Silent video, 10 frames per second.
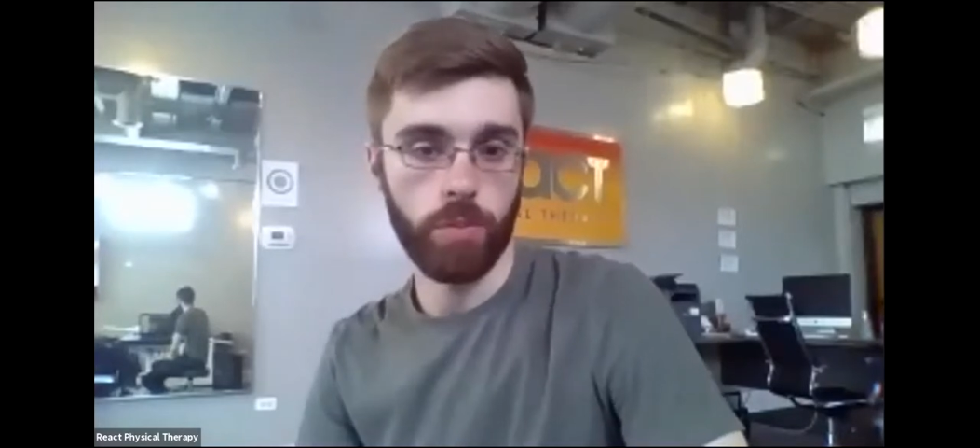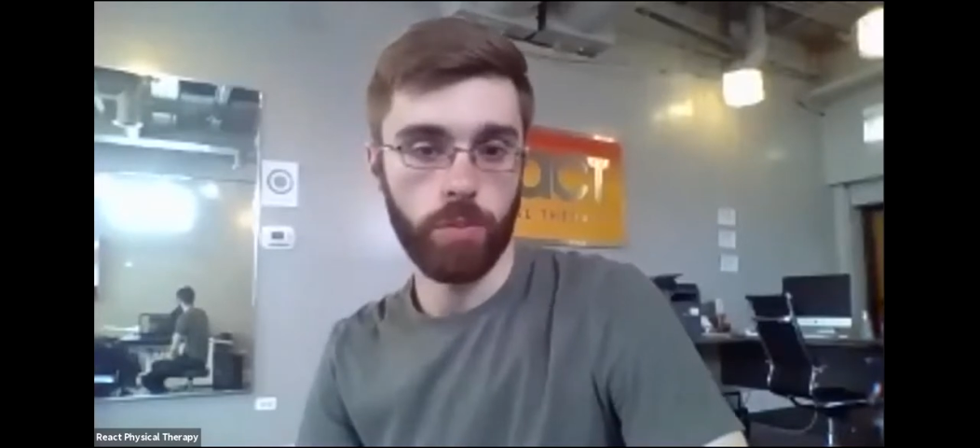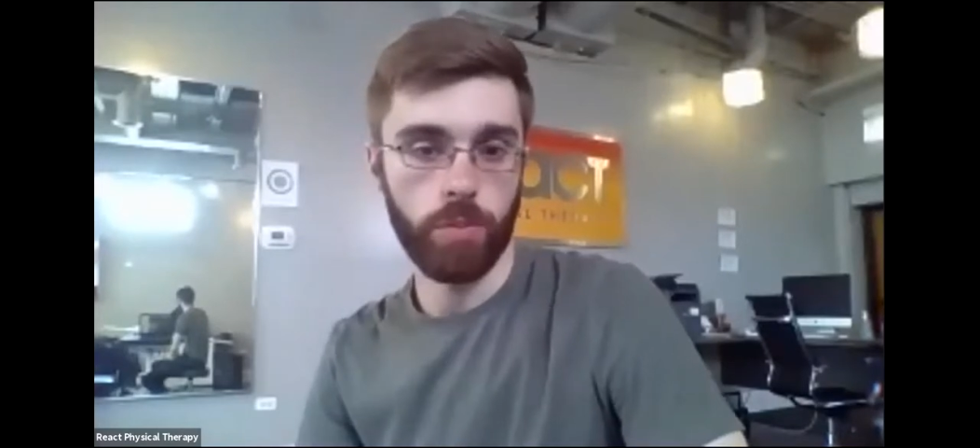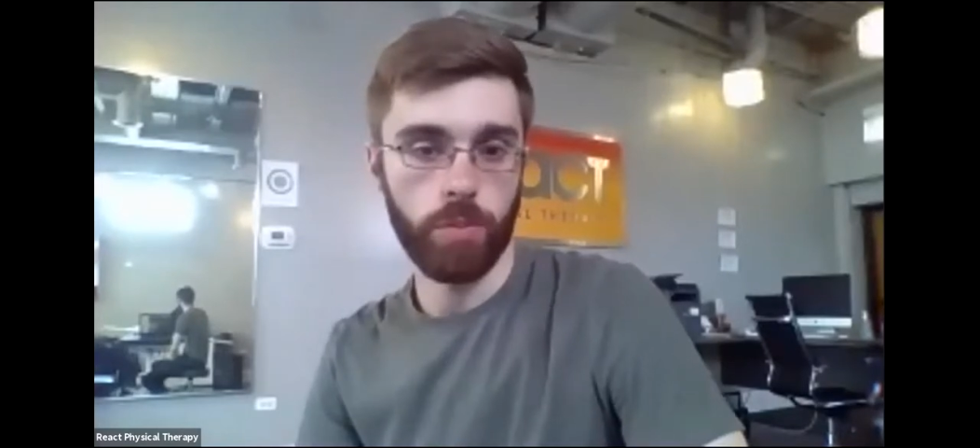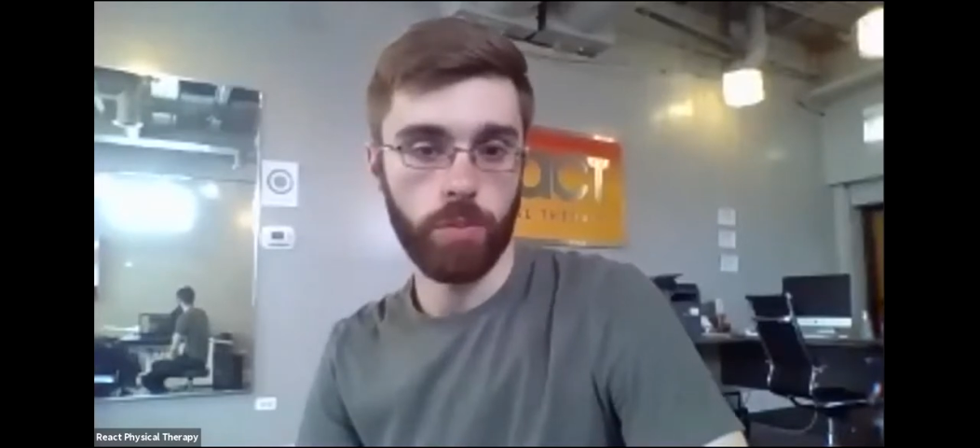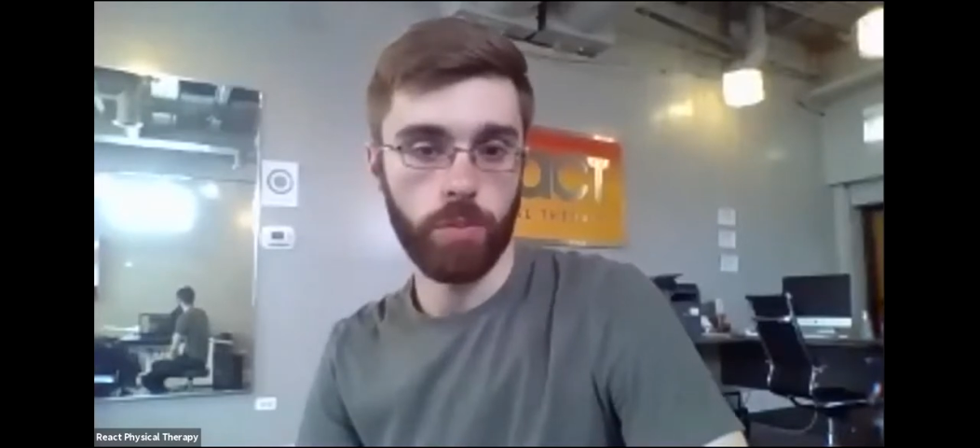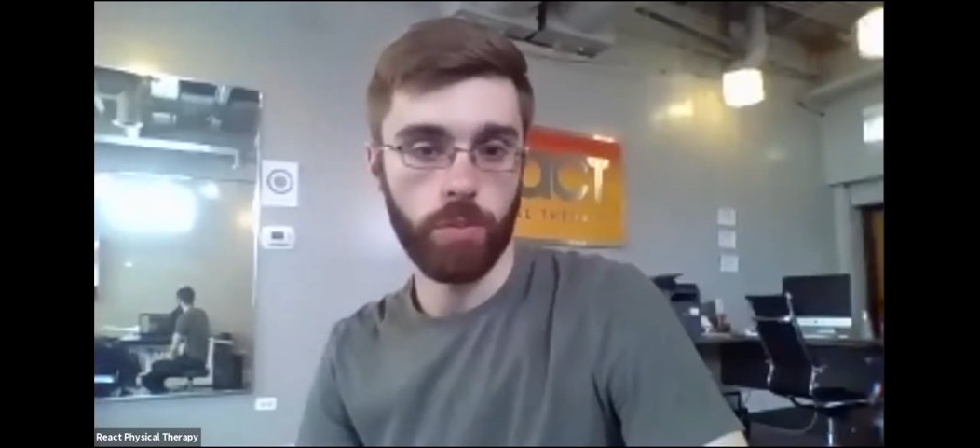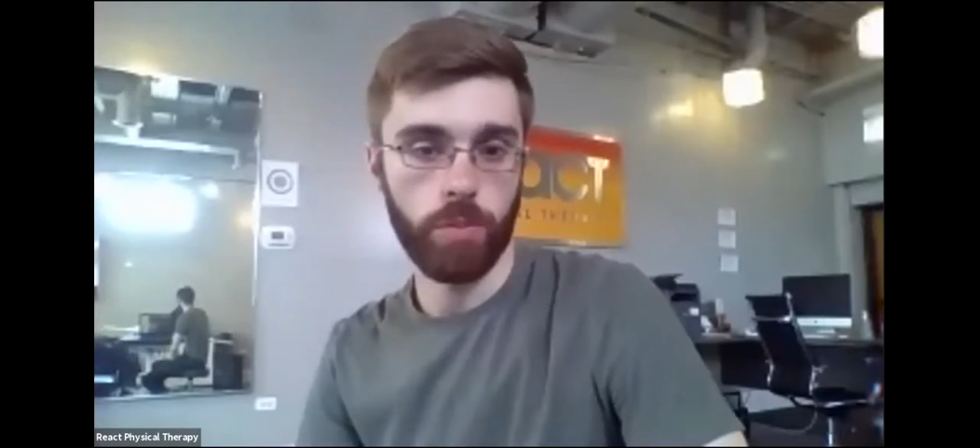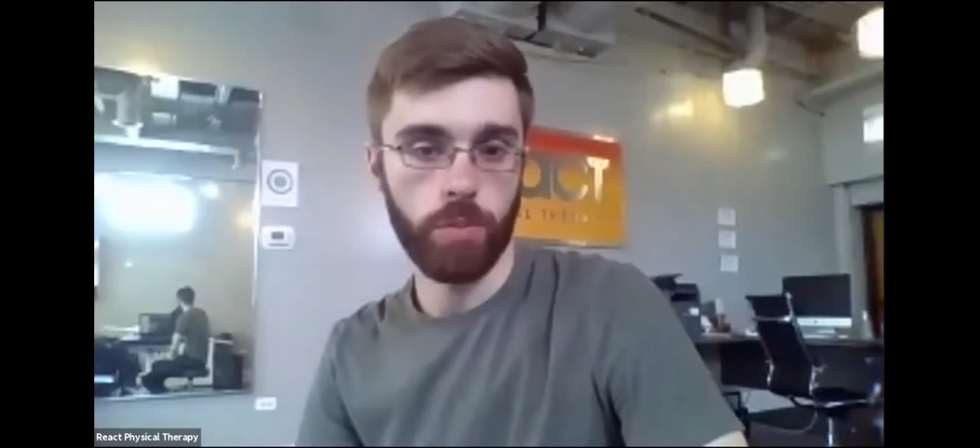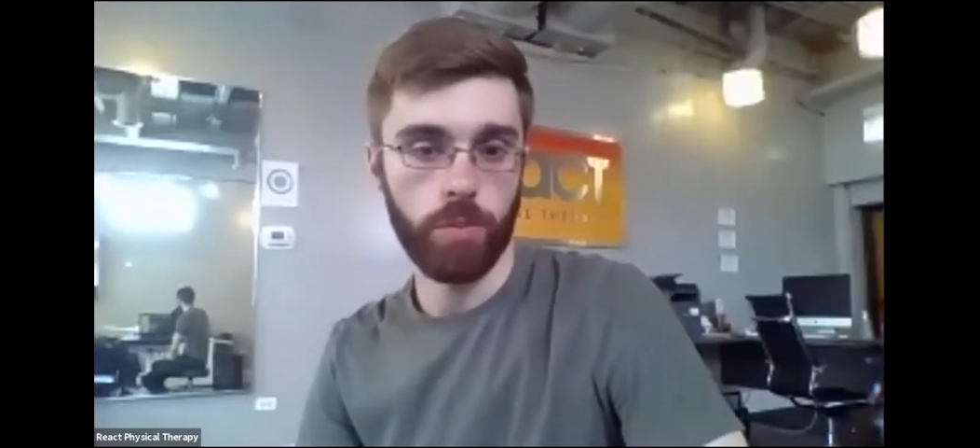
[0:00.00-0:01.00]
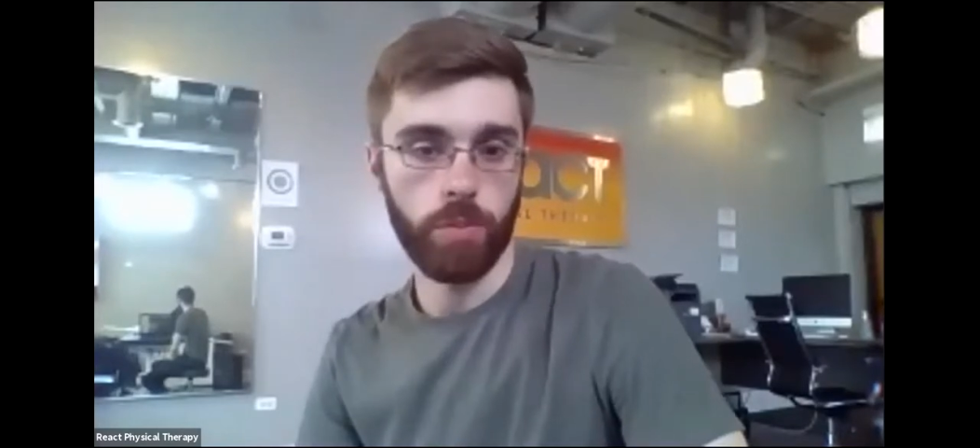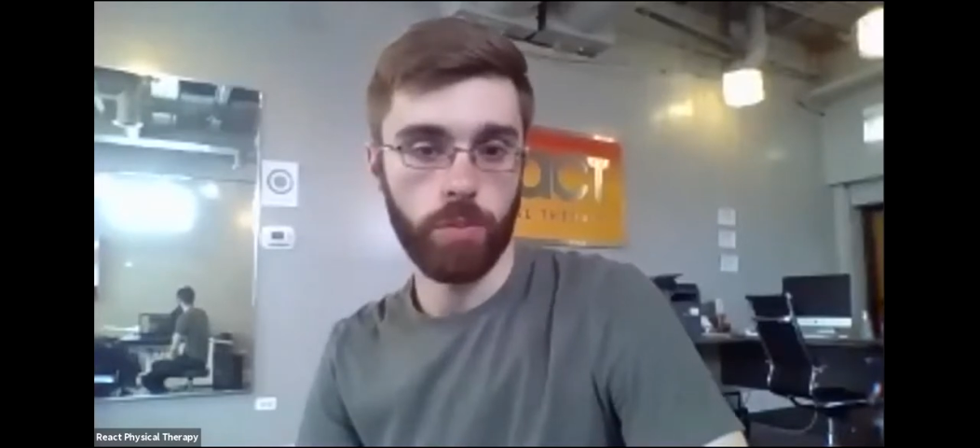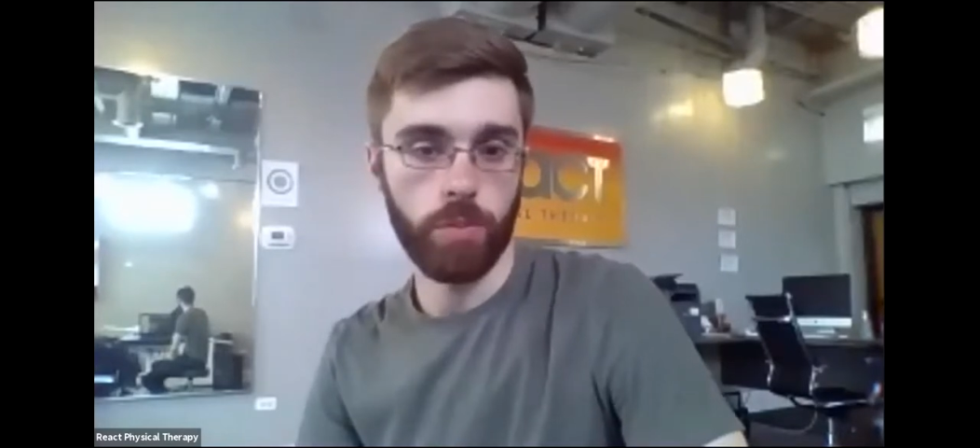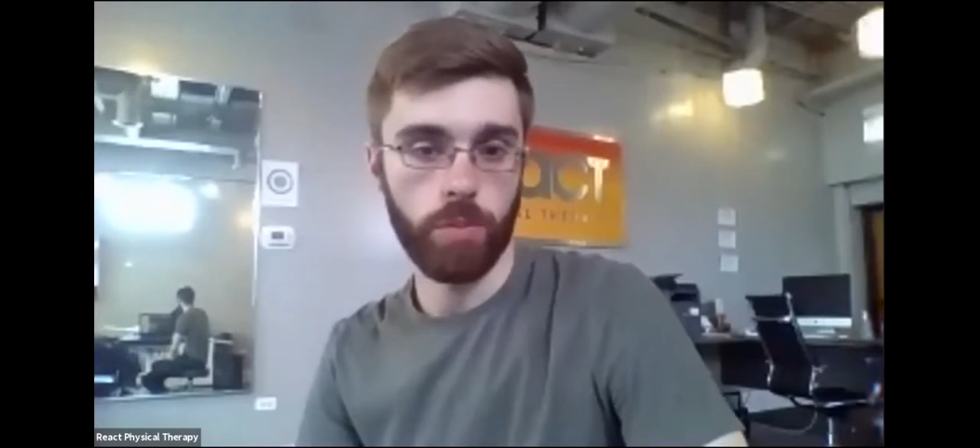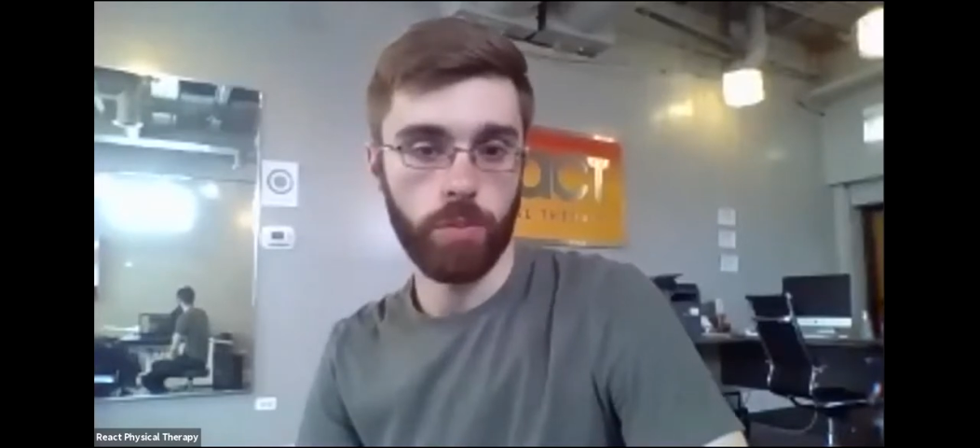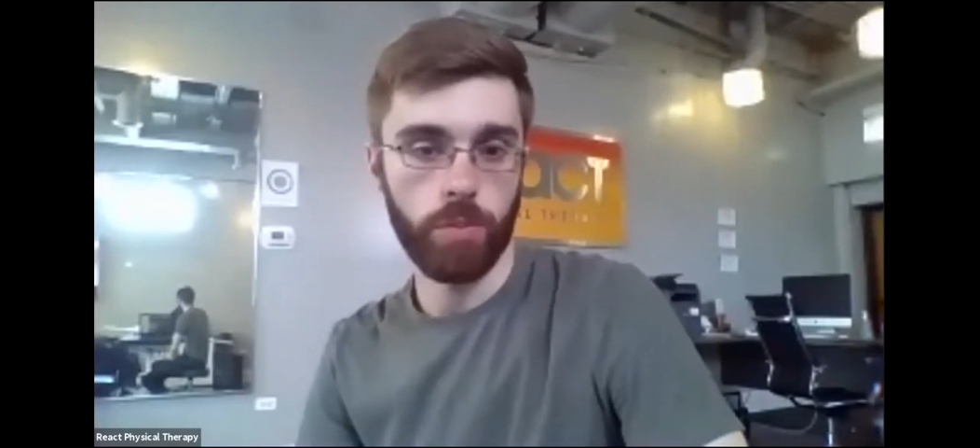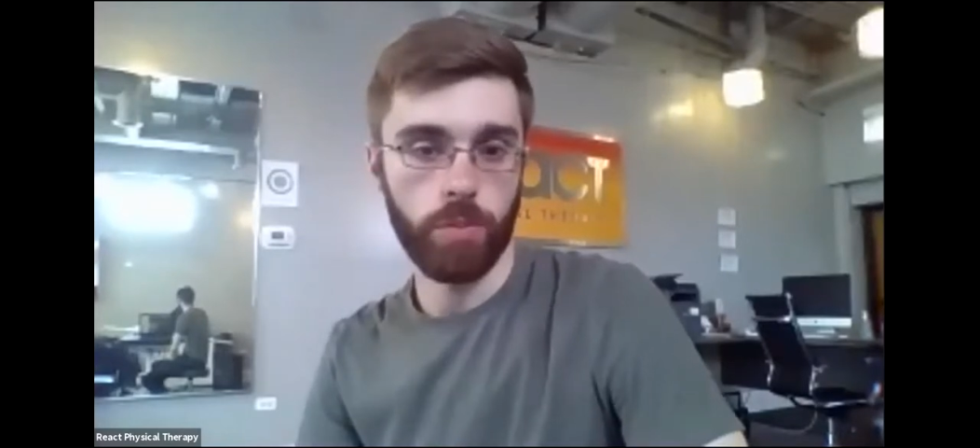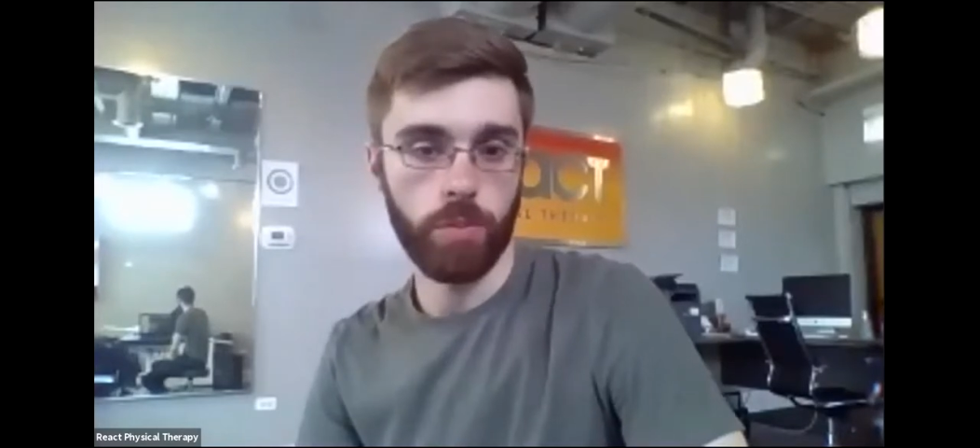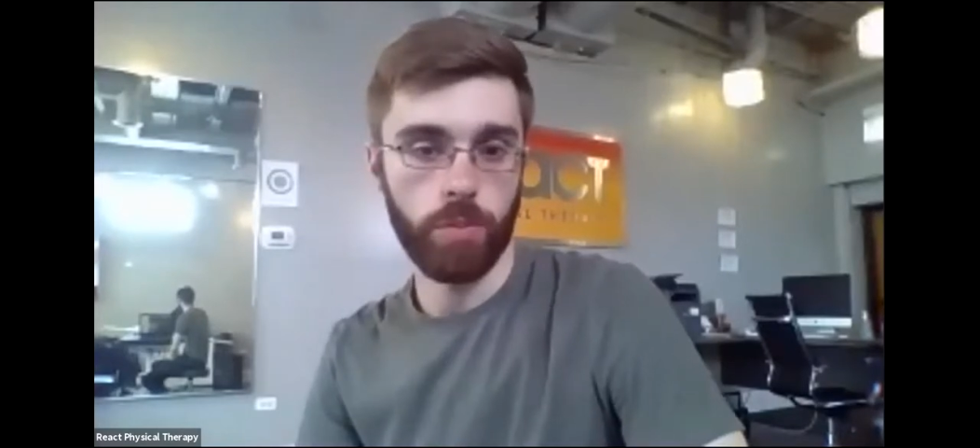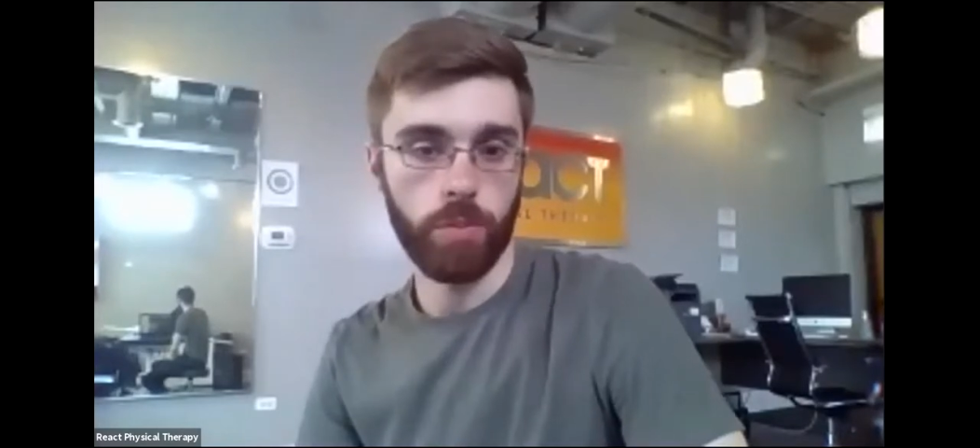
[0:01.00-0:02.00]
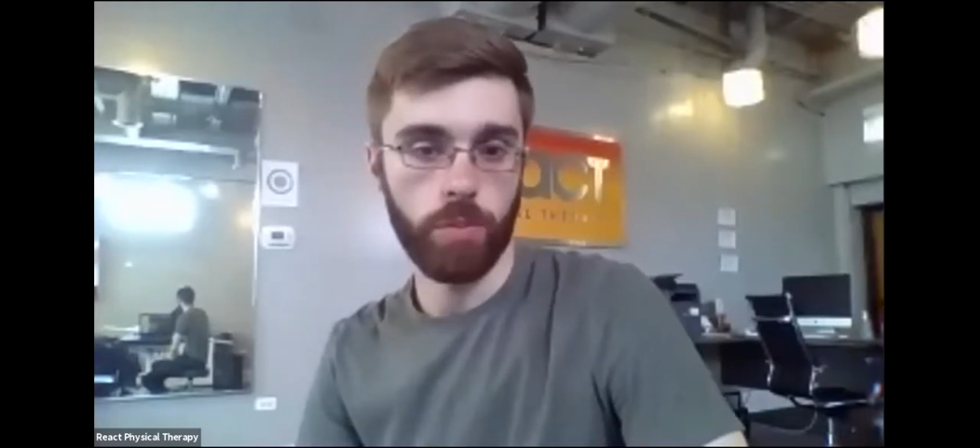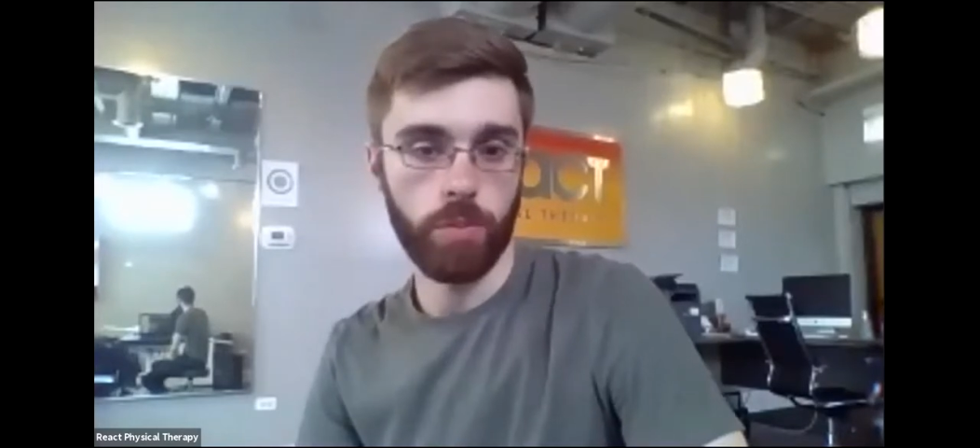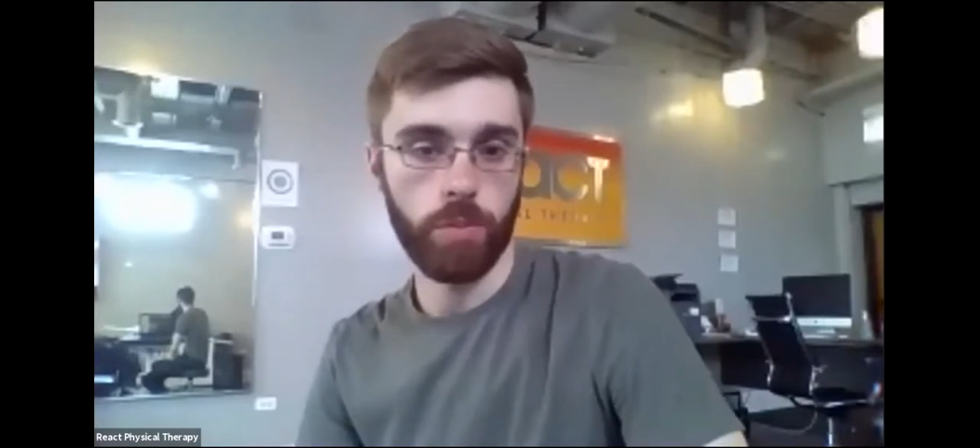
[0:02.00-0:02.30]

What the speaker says: you can go to bereact.com.